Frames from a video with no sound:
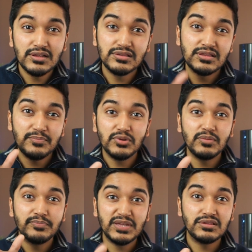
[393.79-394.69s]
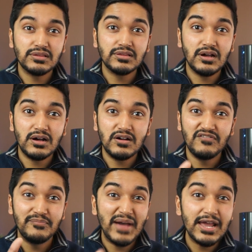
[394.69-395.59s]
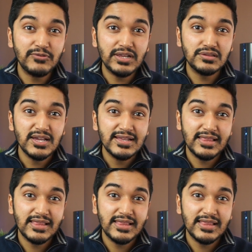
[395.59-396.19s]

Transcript: is simple pieces of batteries